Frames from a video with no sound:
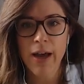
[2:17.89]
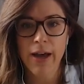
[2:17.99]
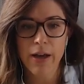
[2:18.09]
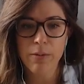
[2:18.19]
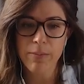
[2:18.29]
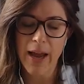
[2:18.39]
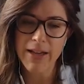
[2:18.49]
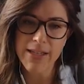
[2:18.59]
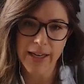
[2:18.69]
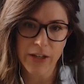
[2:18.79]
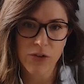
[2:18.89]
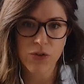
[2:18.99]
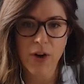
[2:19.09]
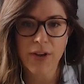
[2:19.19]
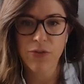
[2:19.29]
As they get
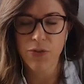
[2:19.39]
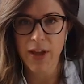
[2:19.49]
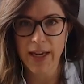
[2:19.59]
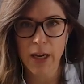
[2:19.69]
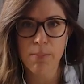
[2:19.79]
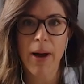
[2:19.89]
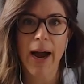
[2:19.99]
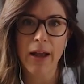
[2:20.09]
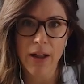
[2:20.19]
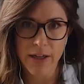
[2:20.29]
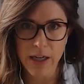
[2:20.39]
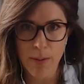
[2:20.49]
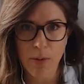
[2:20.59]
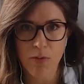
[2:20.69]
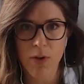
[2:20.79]
stressed, they can pile on
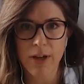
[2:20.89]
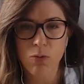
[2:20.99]
top of